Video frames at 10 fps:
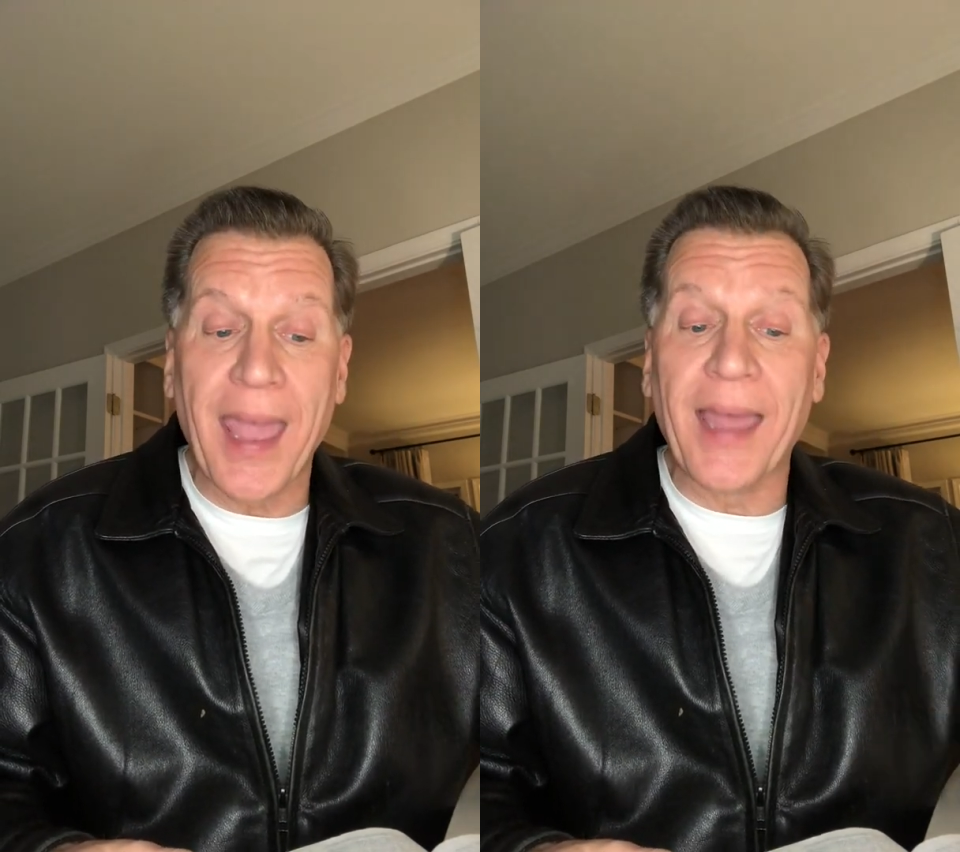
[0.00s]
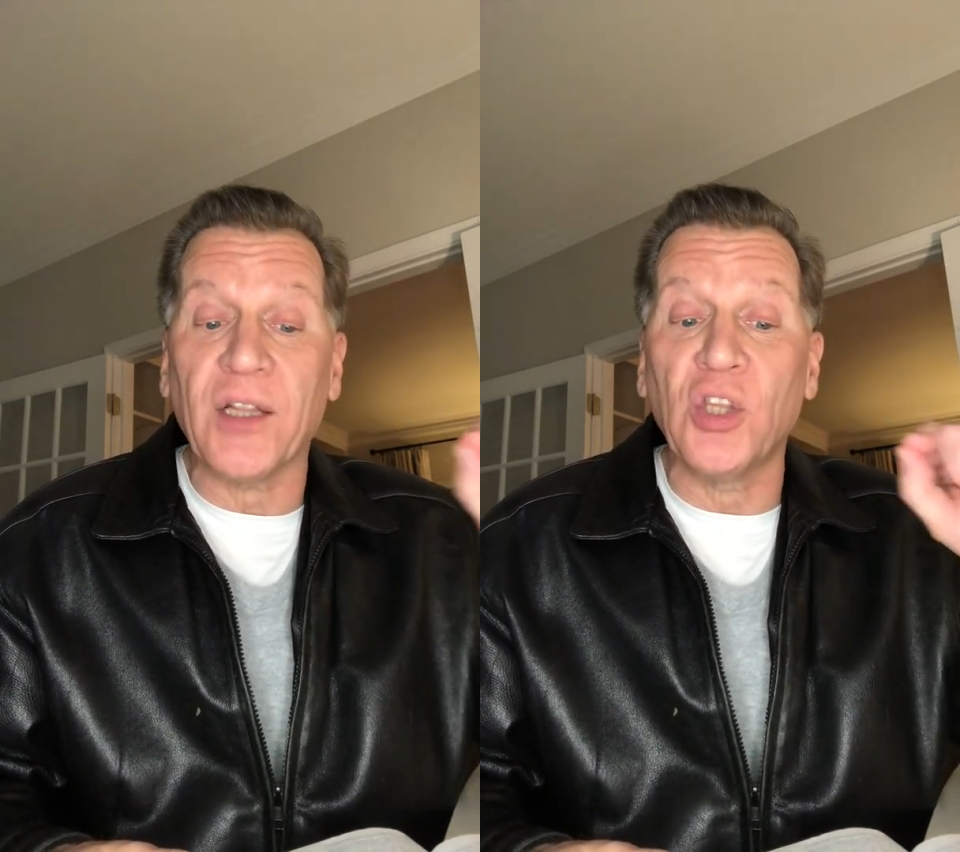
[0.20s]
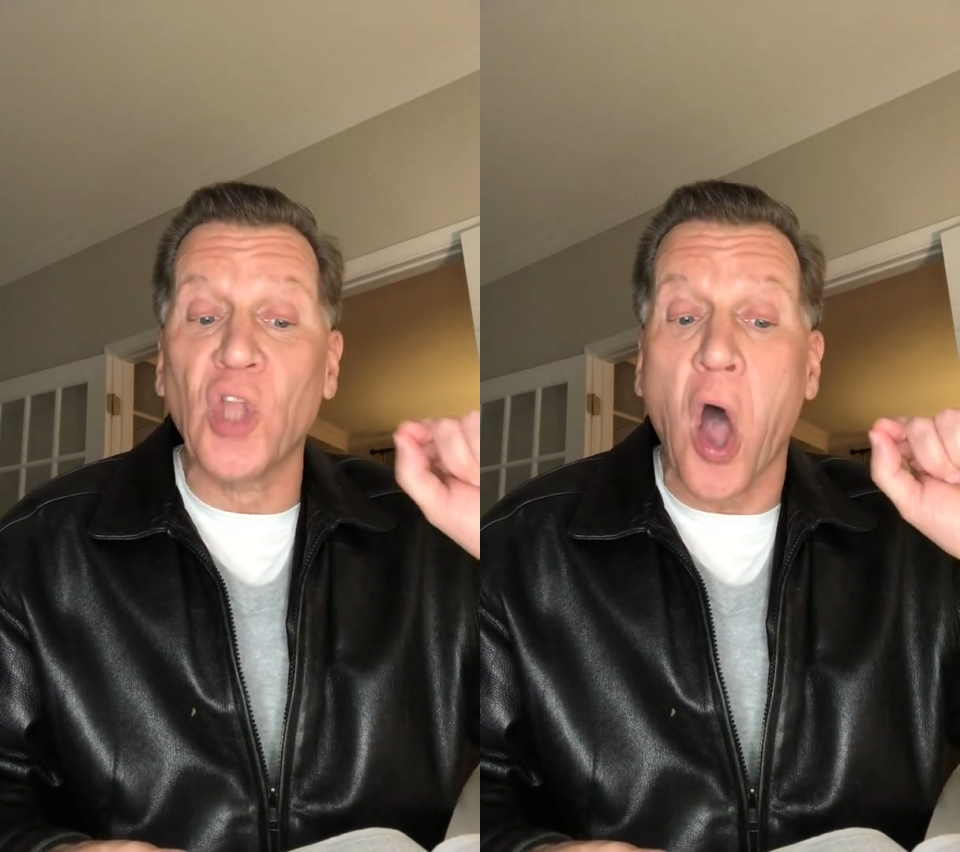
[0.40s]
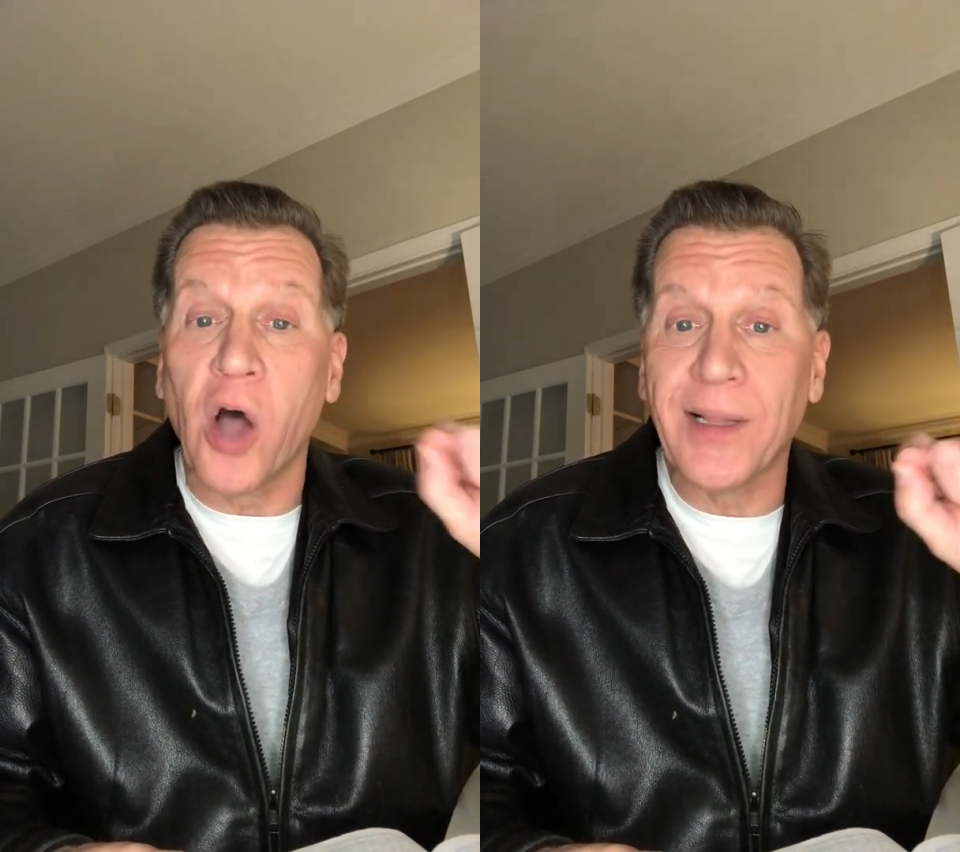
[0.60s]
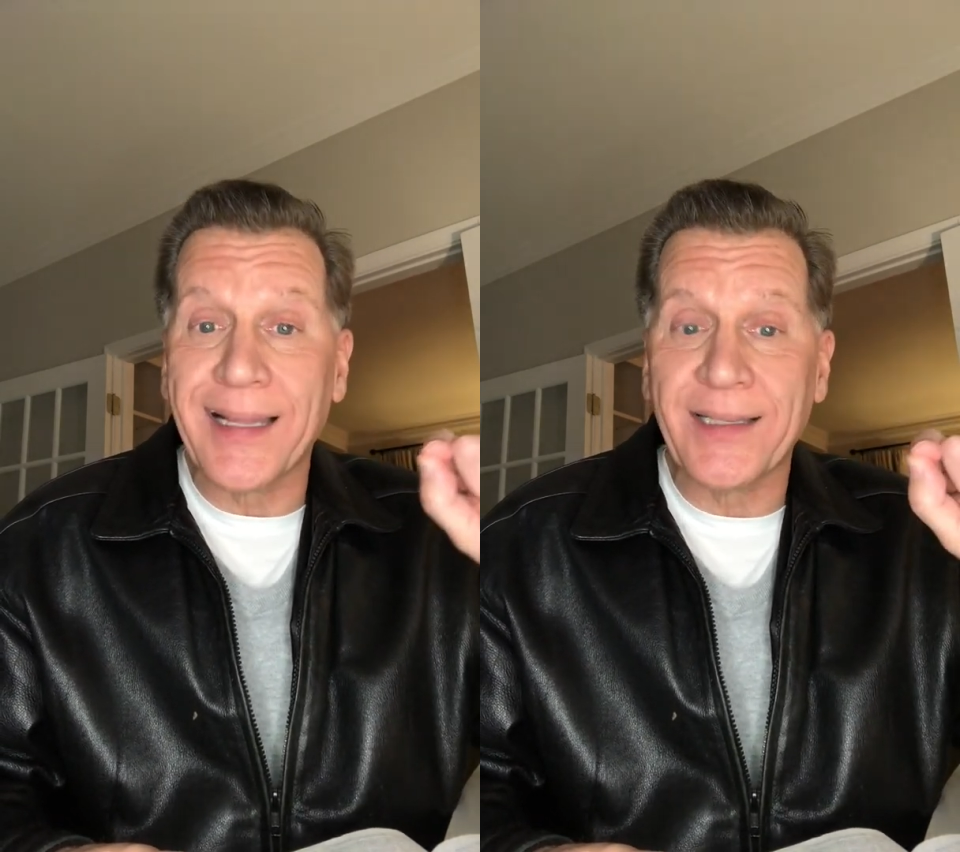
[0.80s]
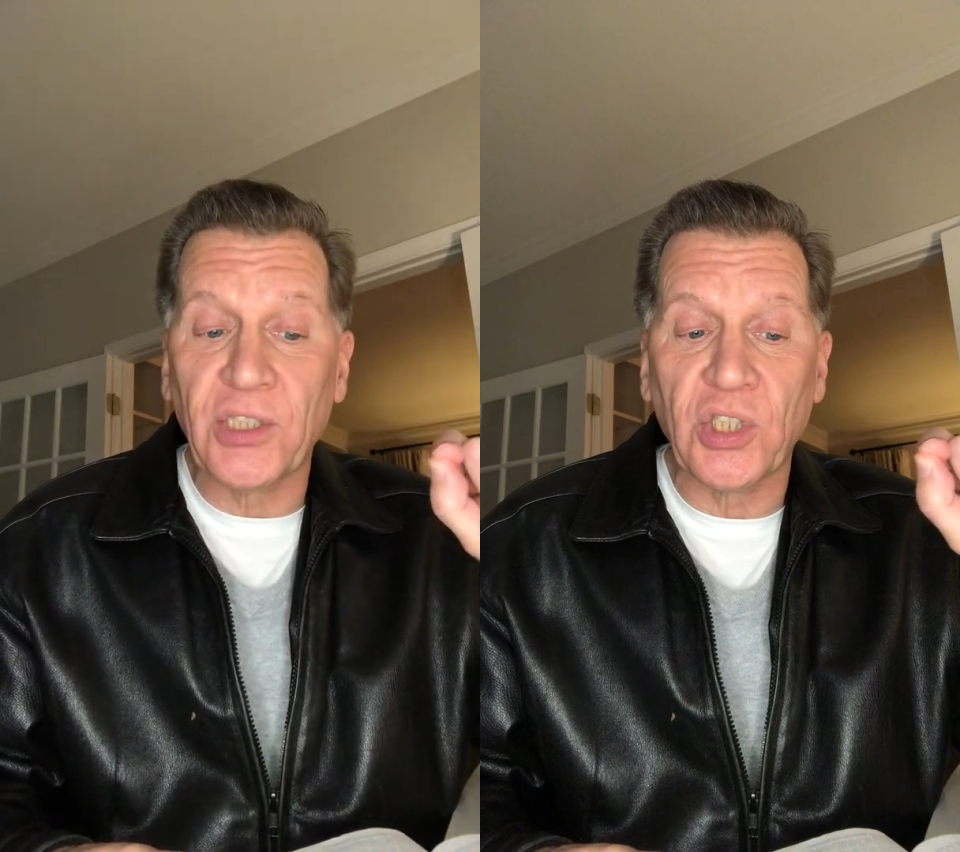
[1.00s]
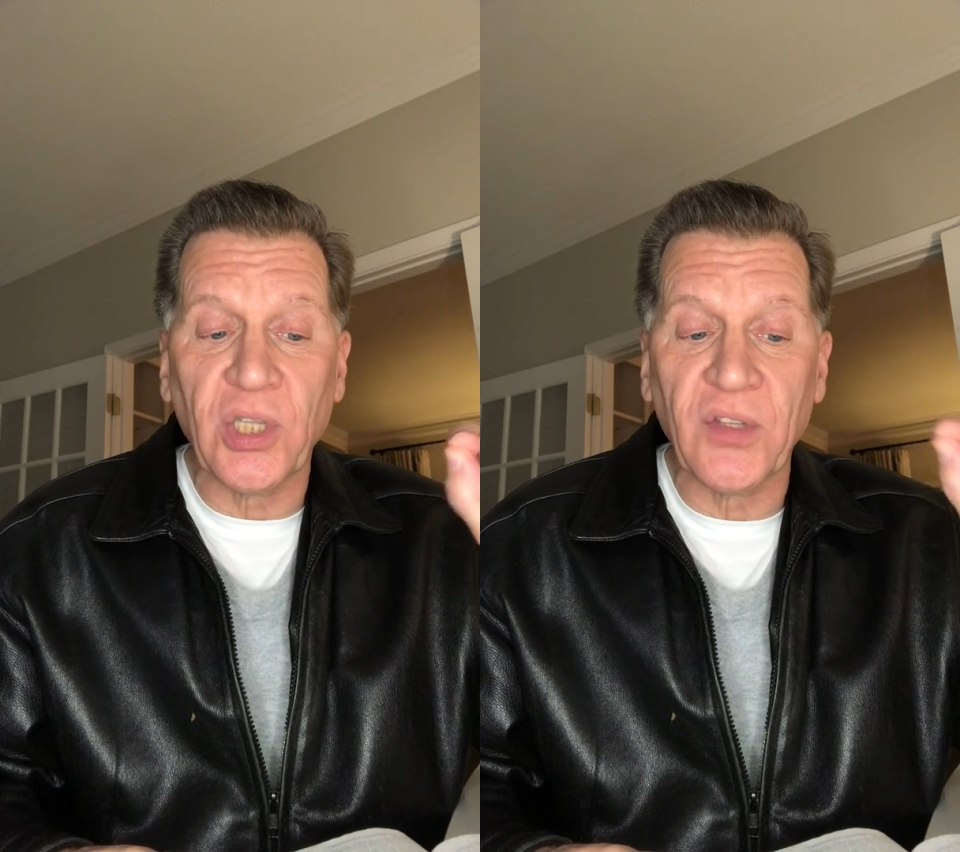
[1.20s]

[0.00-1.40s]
and knowledge,